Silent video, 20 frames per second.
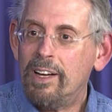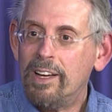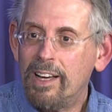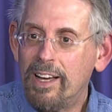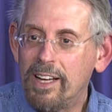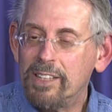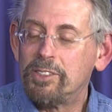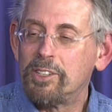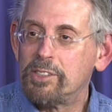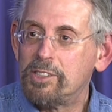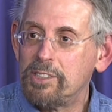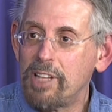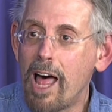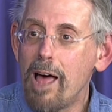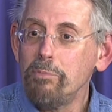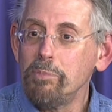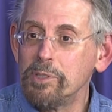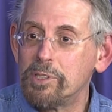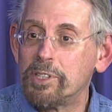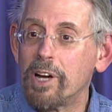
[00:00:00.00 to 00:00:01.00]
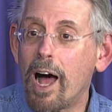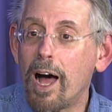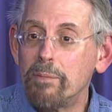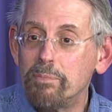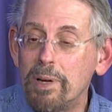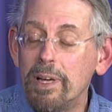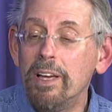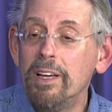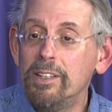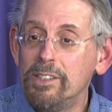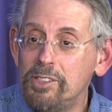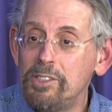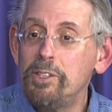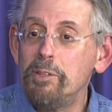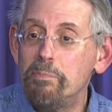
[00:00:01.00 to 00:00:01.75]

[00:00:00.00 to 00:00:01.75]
is that Stop and Shop is the